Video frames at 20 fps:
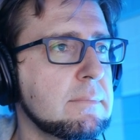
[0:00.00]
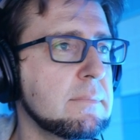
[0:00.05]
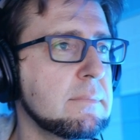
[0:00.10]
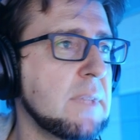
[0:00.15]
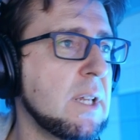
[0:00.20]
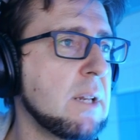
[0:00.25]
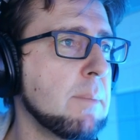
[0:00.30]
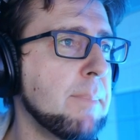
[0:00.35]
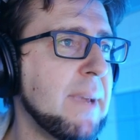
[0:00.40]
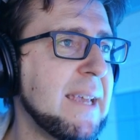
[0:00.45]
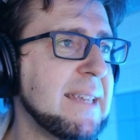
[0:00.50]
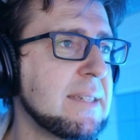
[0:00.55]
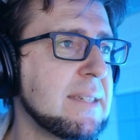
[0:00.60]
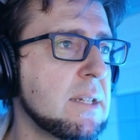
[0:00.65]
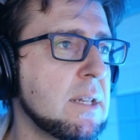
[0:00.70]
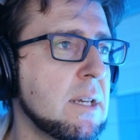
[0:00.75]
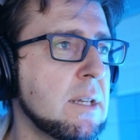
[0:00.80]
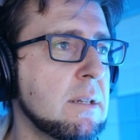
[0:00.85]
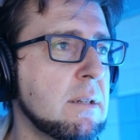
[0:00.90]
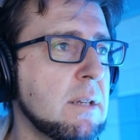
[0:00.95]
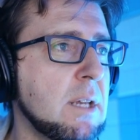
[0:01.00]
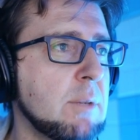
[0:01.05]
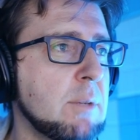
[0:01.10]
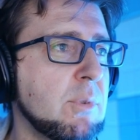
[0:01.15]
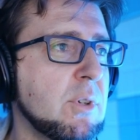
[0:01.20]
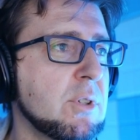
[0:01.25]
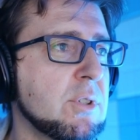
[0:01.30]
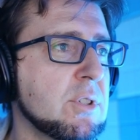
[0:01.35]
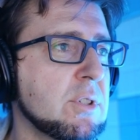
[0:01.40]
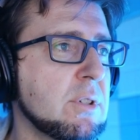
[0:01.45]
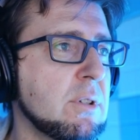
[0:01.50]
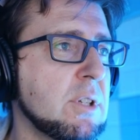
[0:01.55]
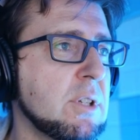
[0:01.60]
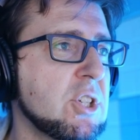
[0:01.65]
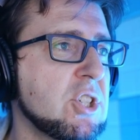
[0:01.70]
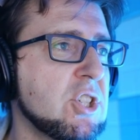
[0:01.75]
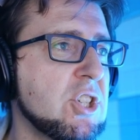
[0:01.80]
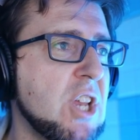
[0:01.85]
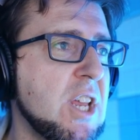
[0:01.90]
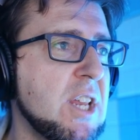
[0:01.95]
and paste it in, and we're just going to
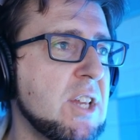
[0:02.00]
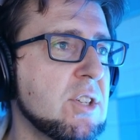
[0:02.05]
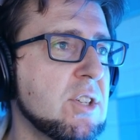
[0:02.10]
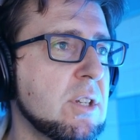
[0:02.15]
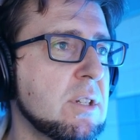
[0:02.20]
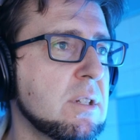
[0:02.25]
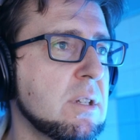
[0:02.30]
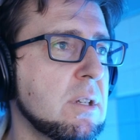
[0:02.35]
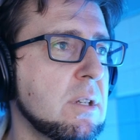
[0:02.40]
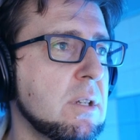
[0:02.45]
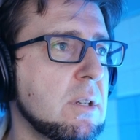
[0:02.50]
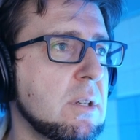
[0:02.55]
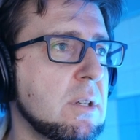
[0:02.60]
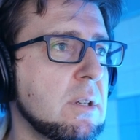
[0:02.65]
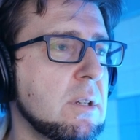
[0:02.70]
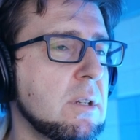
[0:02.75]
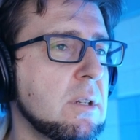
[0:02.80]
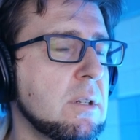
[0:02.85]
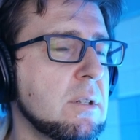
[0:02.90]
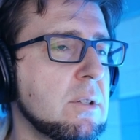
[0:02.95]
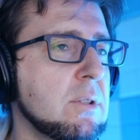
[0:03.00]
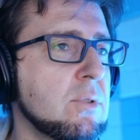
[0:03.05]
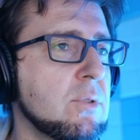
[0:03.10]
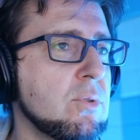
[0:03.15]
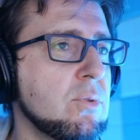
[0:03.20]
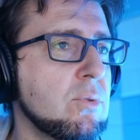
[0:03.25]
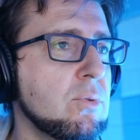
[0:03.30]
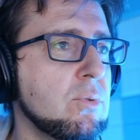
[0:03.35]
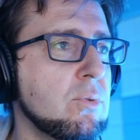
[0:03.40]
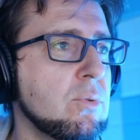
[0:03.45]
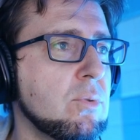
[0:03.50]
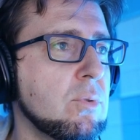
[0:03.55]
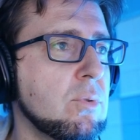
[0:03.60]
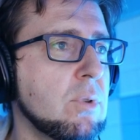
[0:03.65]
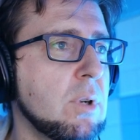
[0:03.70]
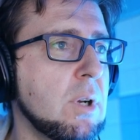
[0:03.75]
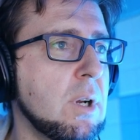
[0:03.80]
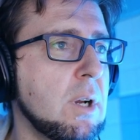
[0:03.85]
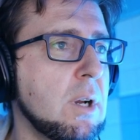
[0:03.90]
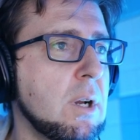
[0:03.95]
change it
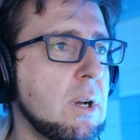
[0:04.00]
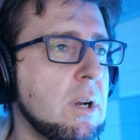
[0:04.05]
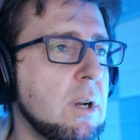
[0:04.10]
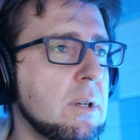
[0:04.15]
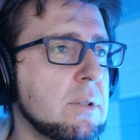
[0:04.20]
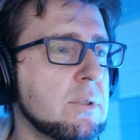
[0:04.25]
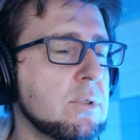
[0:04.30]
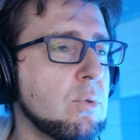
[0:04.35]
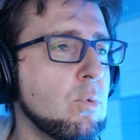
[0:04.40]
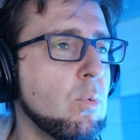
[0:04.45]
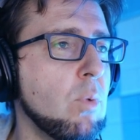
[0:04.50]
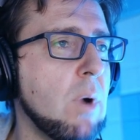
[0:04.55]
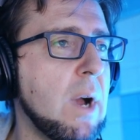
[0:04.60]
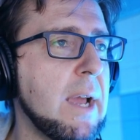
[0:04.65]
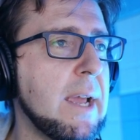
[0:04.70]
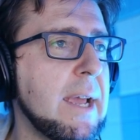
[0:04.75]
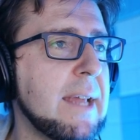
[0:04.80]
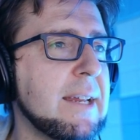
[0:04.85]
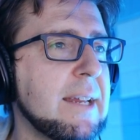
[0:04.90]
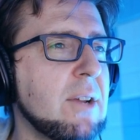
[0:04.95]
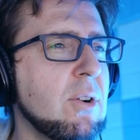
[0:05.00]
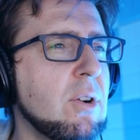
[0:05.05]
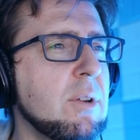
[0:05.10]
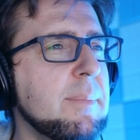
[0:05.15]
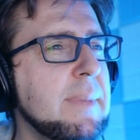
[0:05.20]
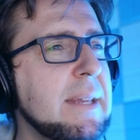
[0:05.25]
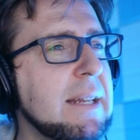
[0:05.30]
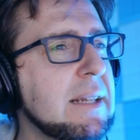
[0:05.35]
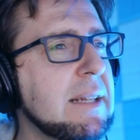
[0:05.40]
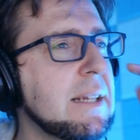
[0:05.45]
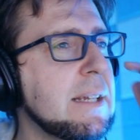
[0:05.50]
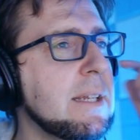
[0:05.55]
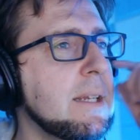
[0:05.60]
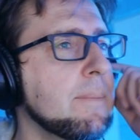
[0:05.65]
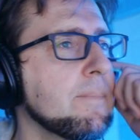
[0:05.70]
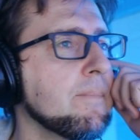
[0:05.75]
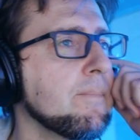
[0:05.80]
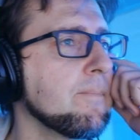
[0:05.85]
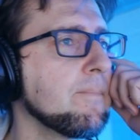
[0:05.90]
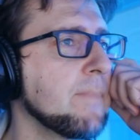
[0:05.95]
to Y. And immediately